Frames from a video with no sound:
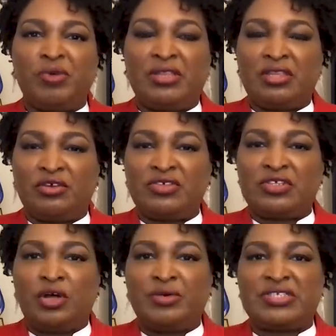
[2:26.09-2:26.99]
but there
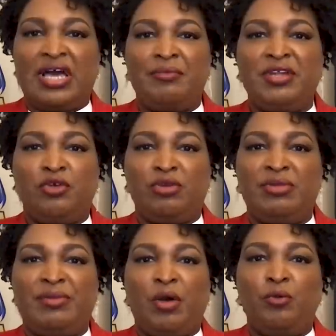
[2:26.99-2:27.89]
isn't always common
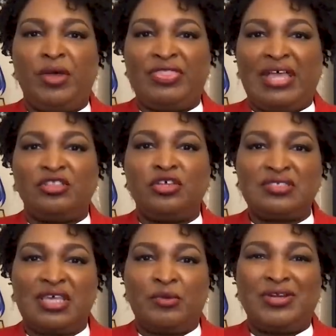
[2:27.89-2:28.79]
agreement about what that
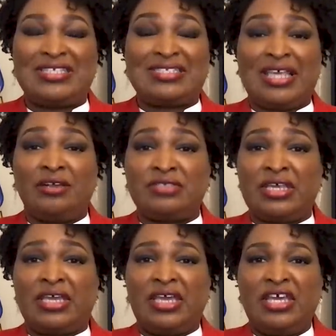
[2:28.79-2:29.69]
looks like, what it sounds
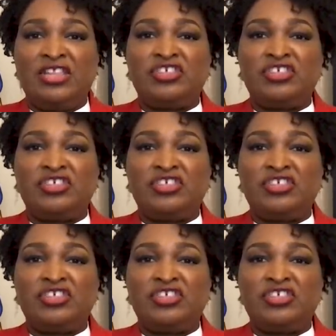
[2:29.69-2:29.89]
like,